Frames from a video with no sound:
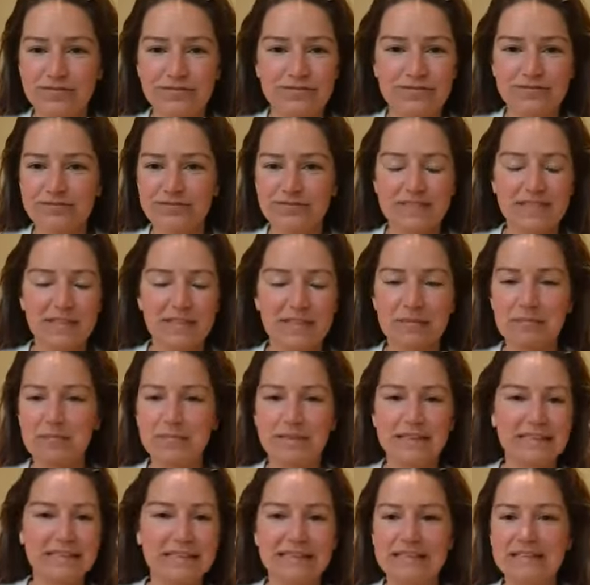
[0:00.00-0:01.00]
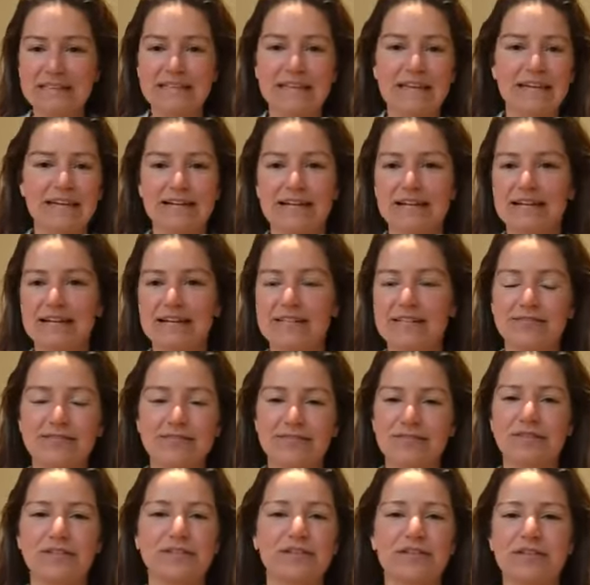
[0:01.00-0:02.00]
completely there
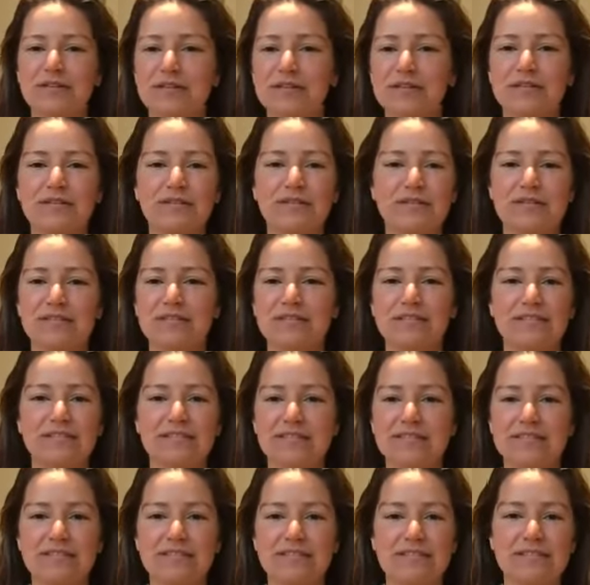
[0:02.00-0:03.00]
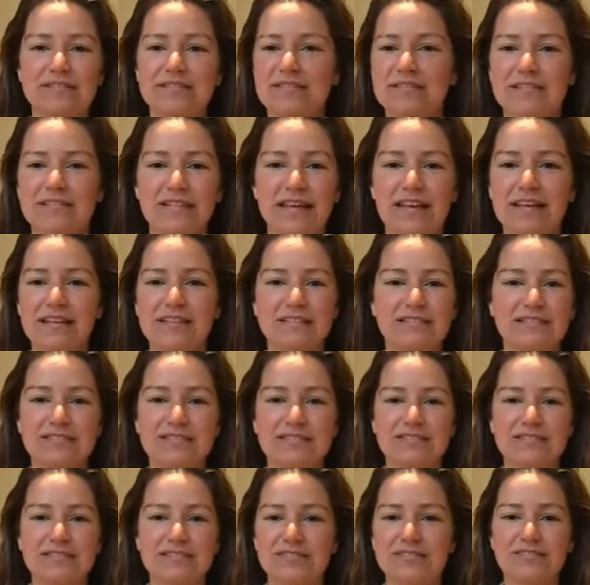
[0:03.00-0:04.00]
for you
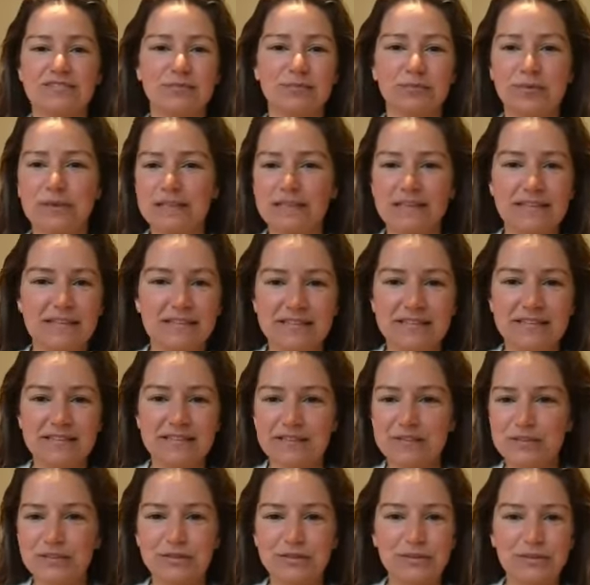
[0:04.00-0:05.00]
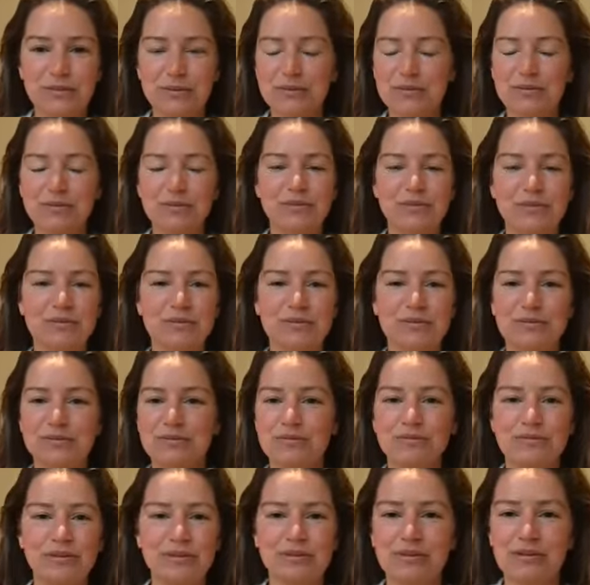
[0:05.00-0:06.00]
and willing to,
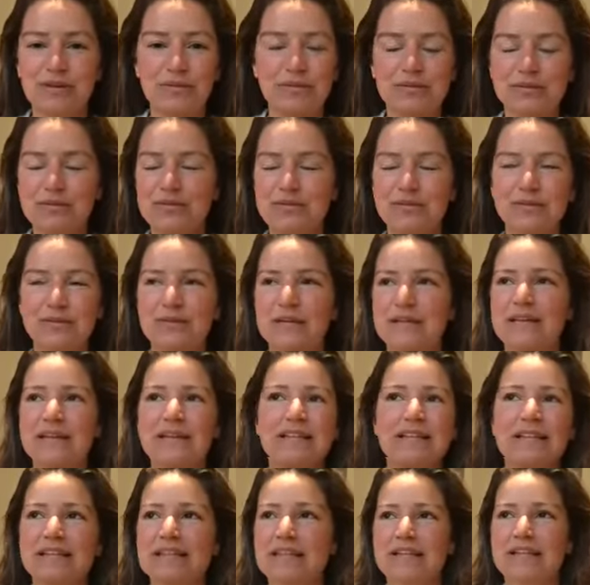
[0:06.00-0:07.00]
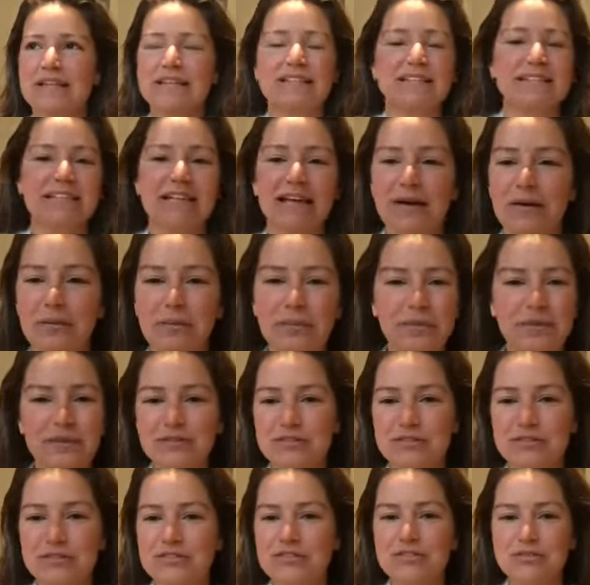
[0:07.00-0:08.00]
you know, do anything like to help you
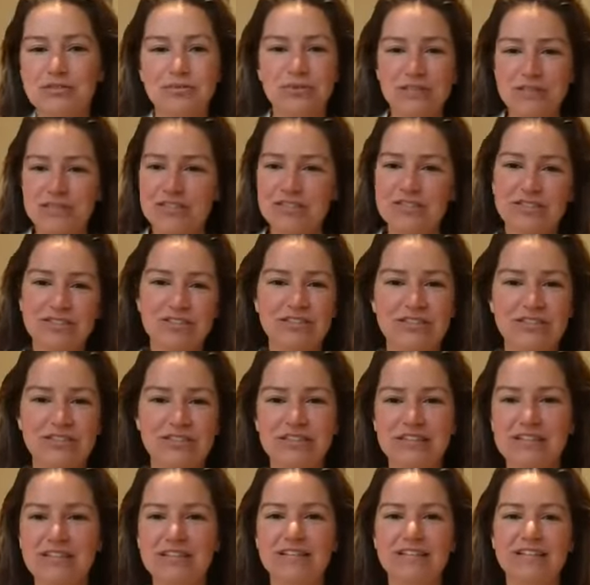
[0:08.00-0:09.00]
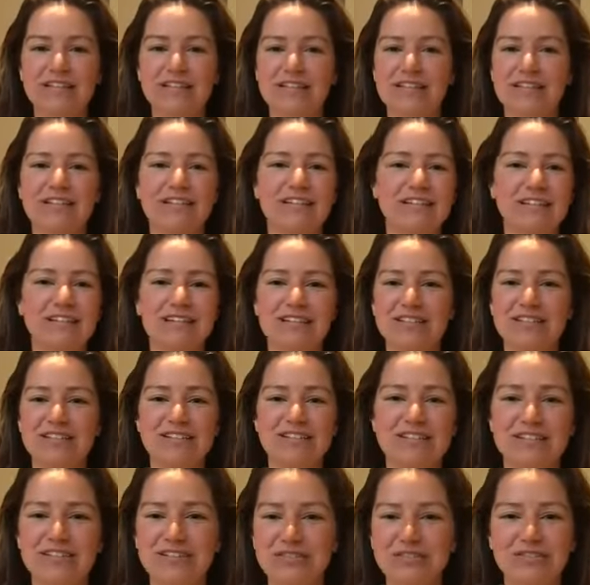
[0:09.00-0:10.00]
just reach.
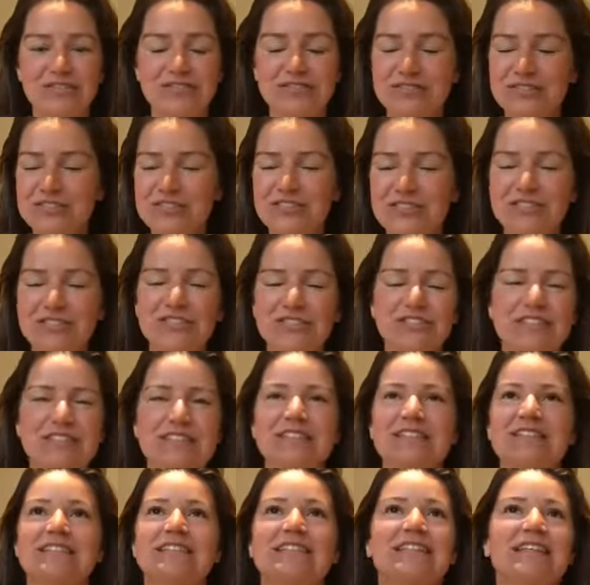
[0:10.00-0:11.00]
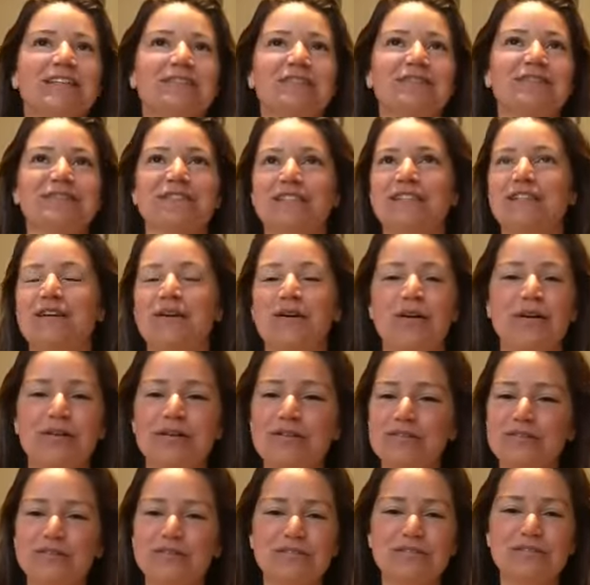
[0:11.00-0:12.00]
She just gives it
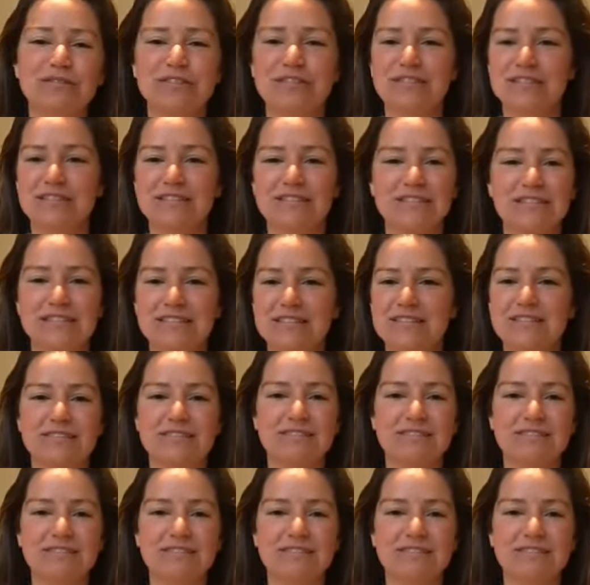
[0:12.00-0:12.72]
all. She's